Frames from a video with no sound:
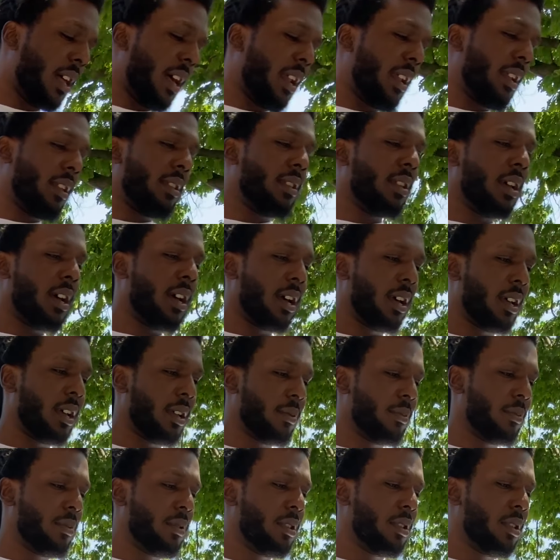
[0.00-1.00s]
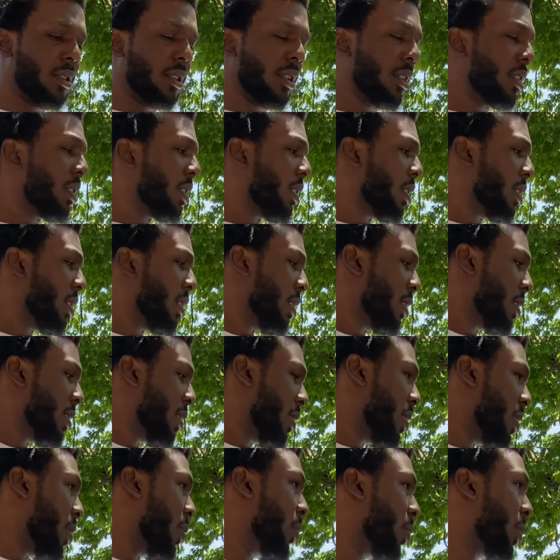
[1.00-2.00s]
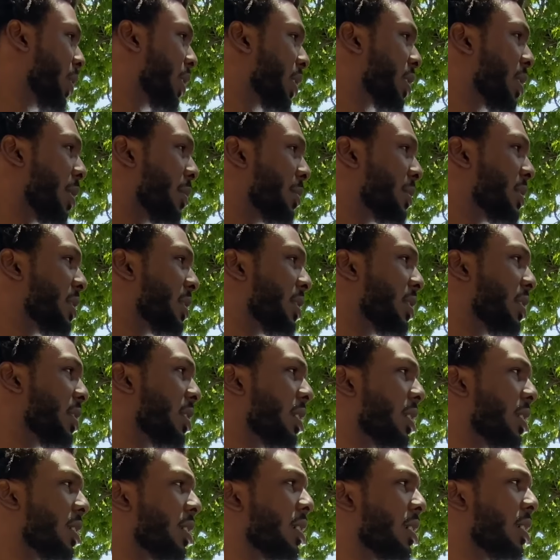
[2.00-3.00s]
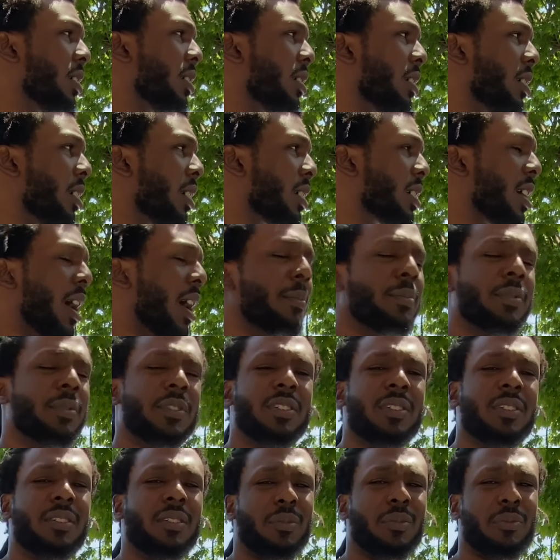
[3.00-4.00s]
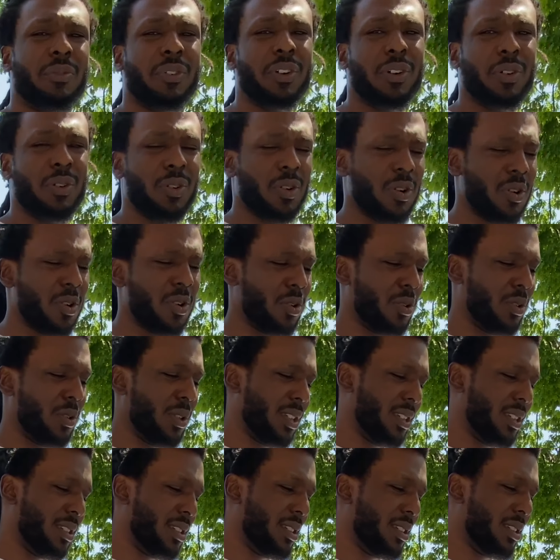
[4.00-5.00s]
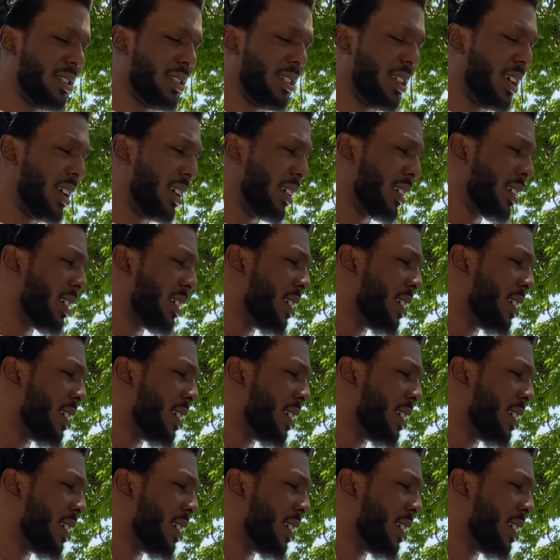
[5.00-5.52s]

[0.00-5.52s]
of the time when it comes to accomplishing the real goal. And it's just like,